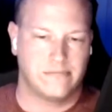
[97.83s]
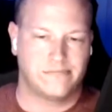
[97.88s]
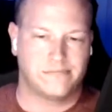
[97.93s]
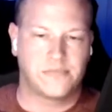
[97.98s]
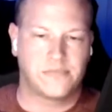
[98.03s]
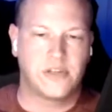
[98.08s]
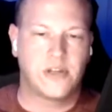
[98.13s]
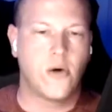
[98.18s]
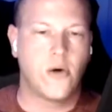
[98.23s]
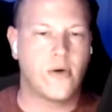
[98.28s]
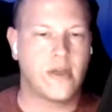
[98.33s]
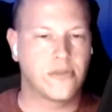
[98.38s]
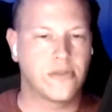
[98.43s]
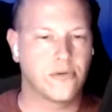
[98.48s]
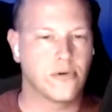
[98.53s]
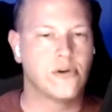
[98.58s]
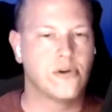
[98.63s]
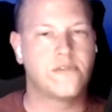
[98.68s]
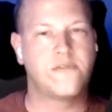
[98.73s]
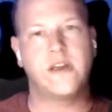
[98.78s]
Going
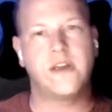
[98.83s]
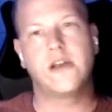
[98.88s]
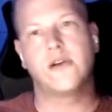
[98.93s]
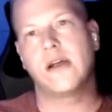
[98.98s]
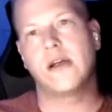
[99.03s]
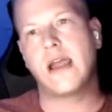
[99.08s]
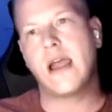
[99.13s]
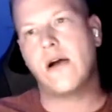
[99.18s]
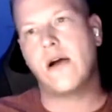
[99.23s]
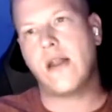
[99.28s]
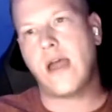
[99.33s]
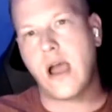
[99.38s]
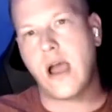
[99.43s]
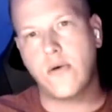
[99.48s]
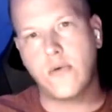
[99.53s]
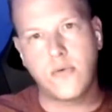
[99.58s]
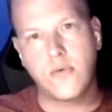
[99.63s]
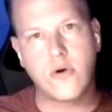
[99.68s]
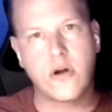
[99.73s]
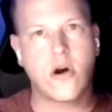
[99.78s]
through figuring out how
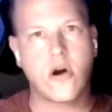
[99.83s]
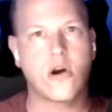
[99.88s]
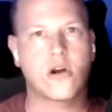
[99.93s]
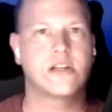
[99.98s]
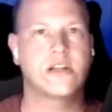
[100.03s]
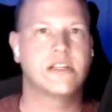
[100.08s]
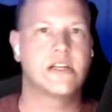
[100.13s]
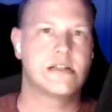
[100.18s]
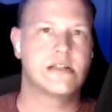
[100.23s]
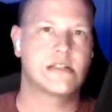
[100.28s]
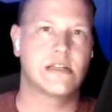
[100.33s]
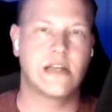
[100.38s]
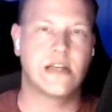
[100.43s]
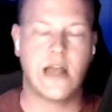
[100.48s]
we want to architect it,